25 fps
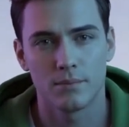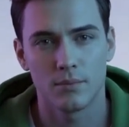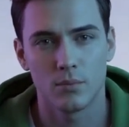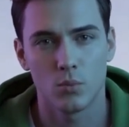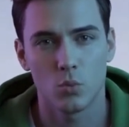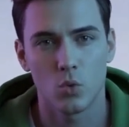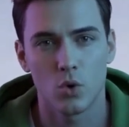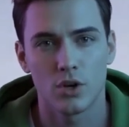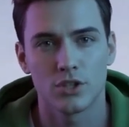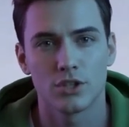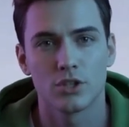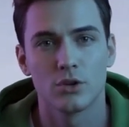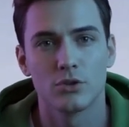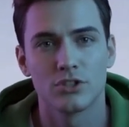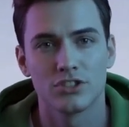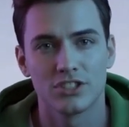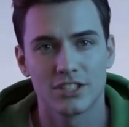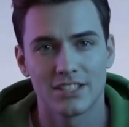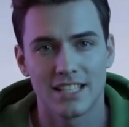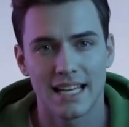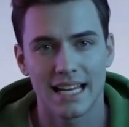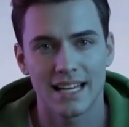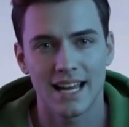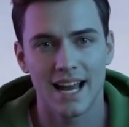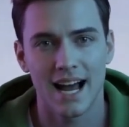What used
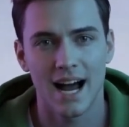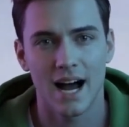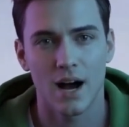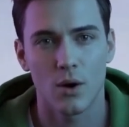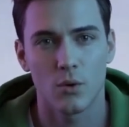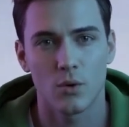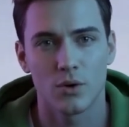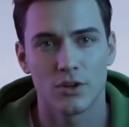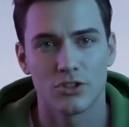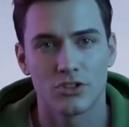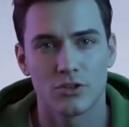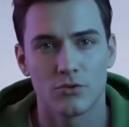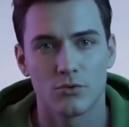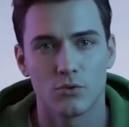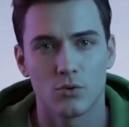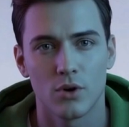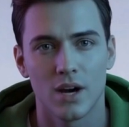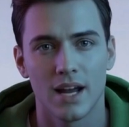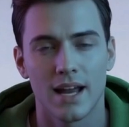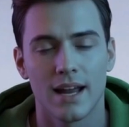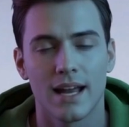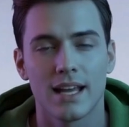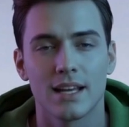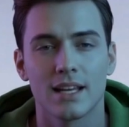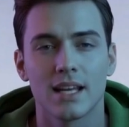to take hours of
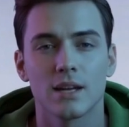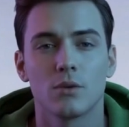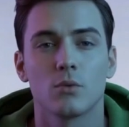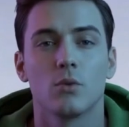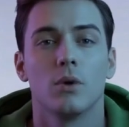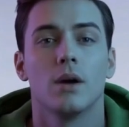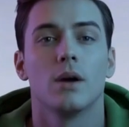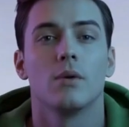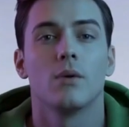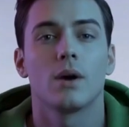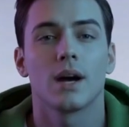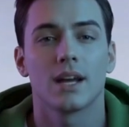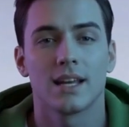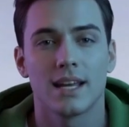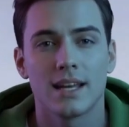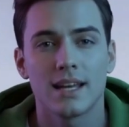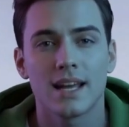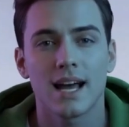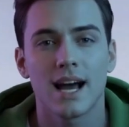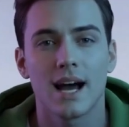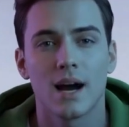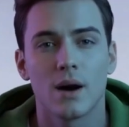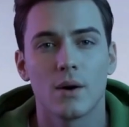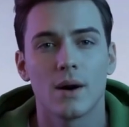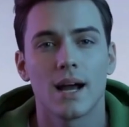writing and rewriting
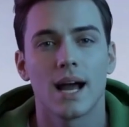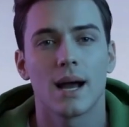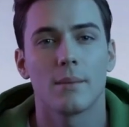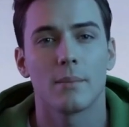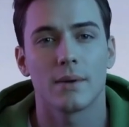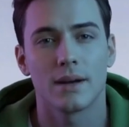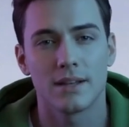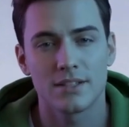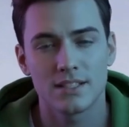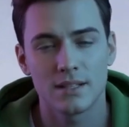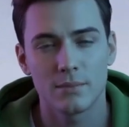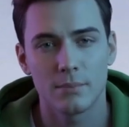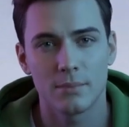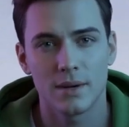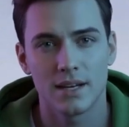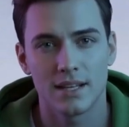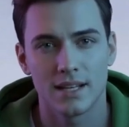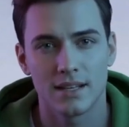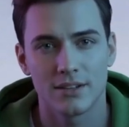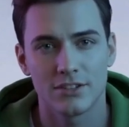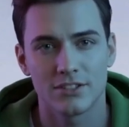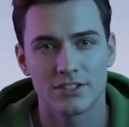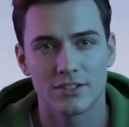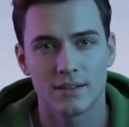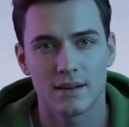now happens in
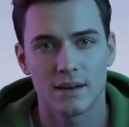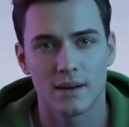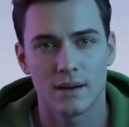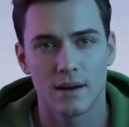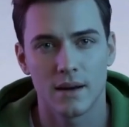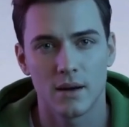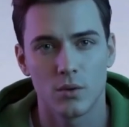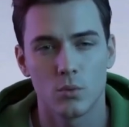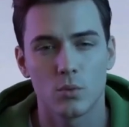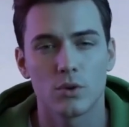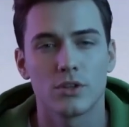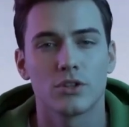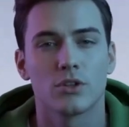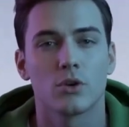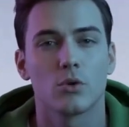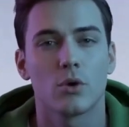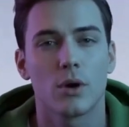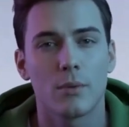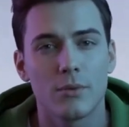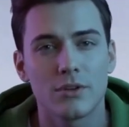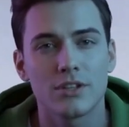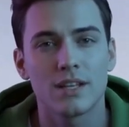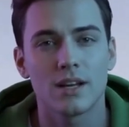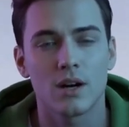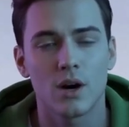minutes, with
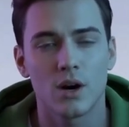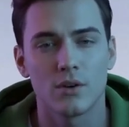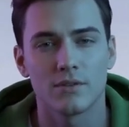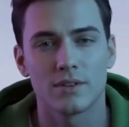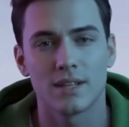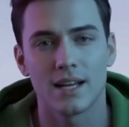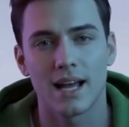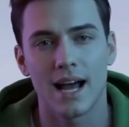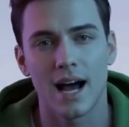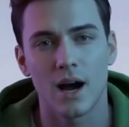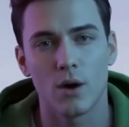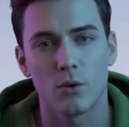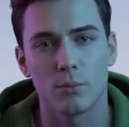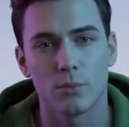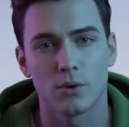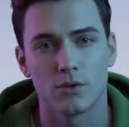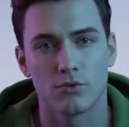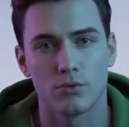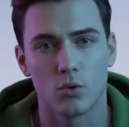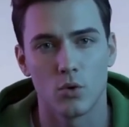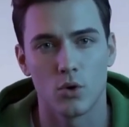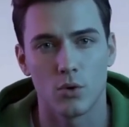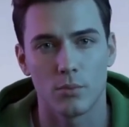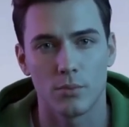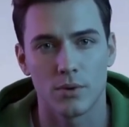scripts that often
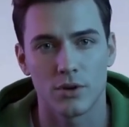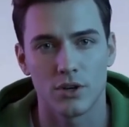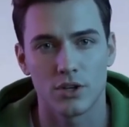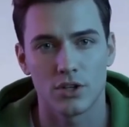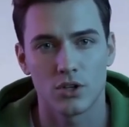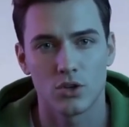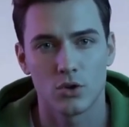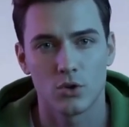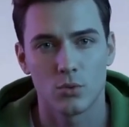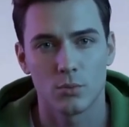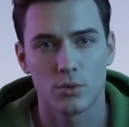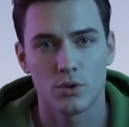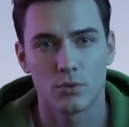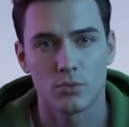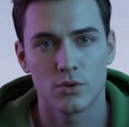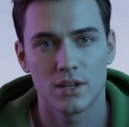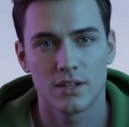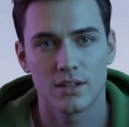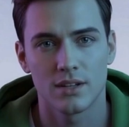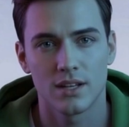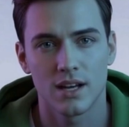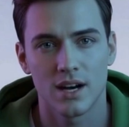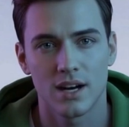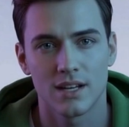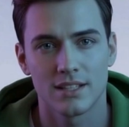outperform
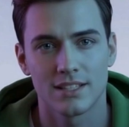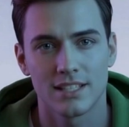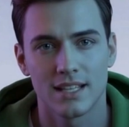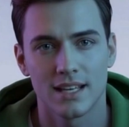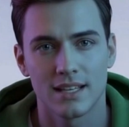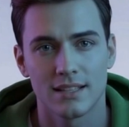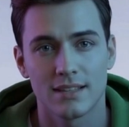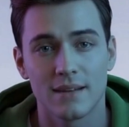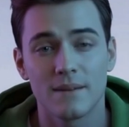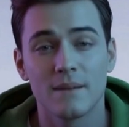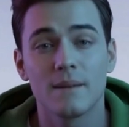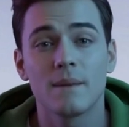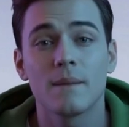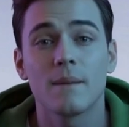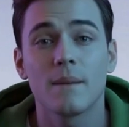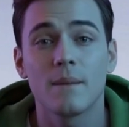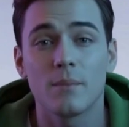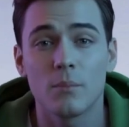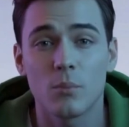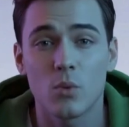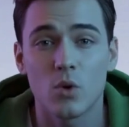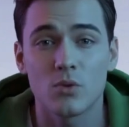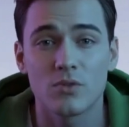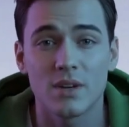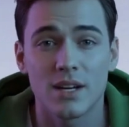human-written content.
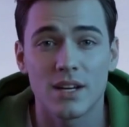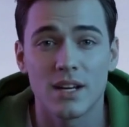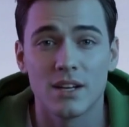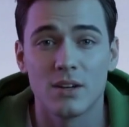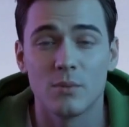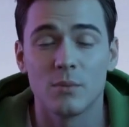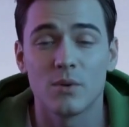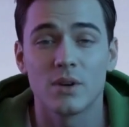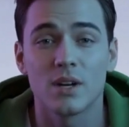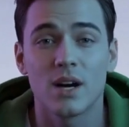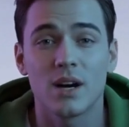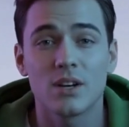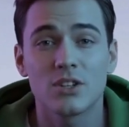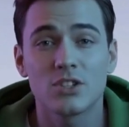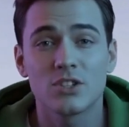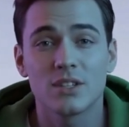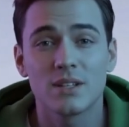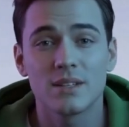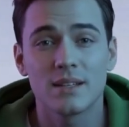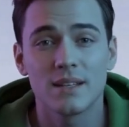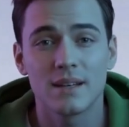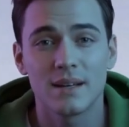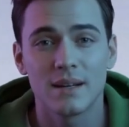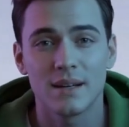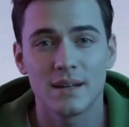Moving into
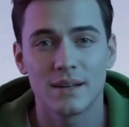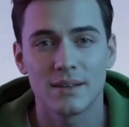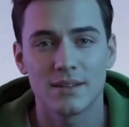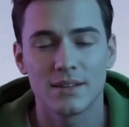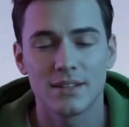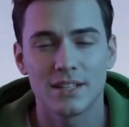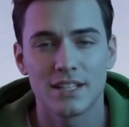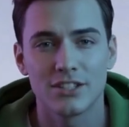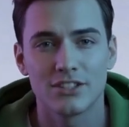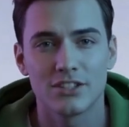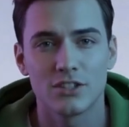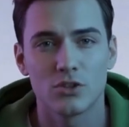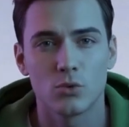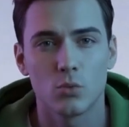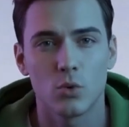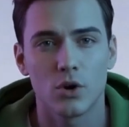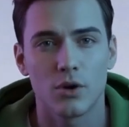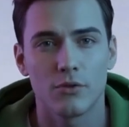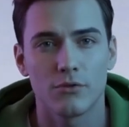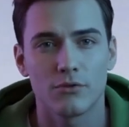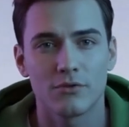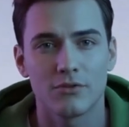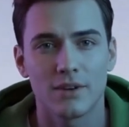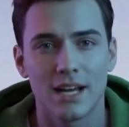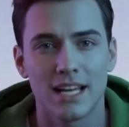production, this is
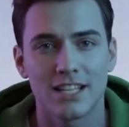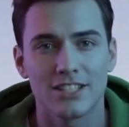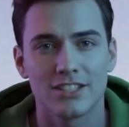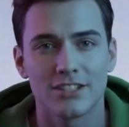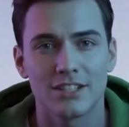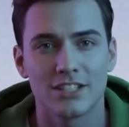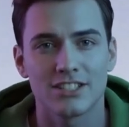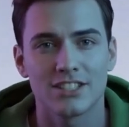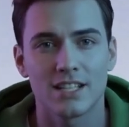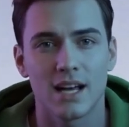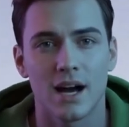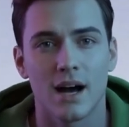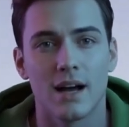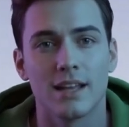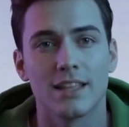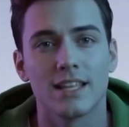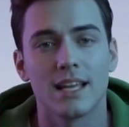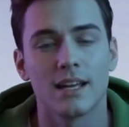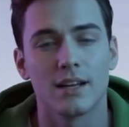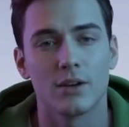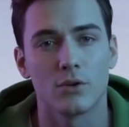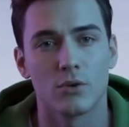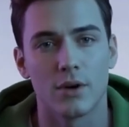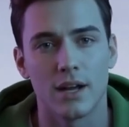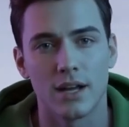where faceless
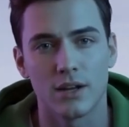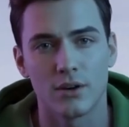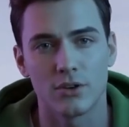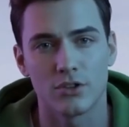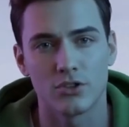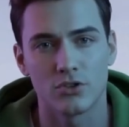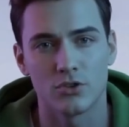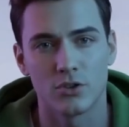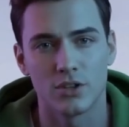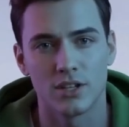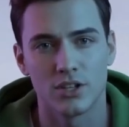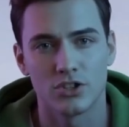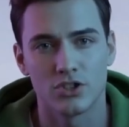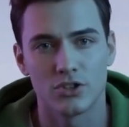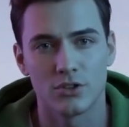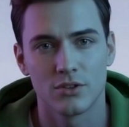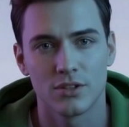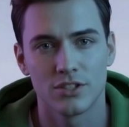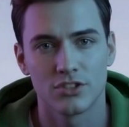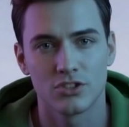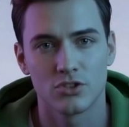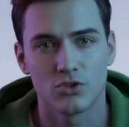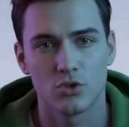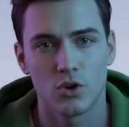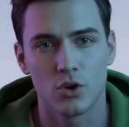content creators
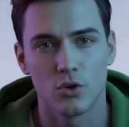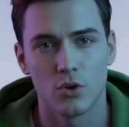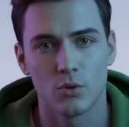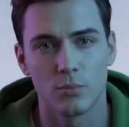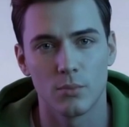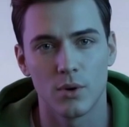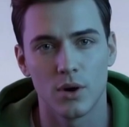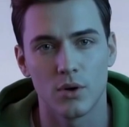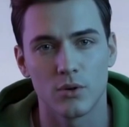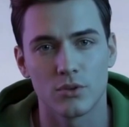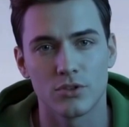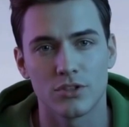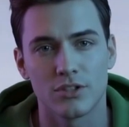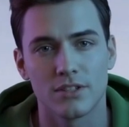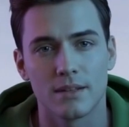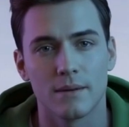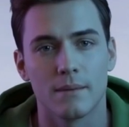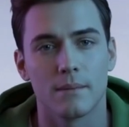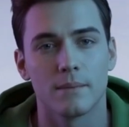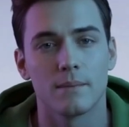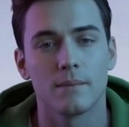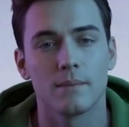traditionally struggle most.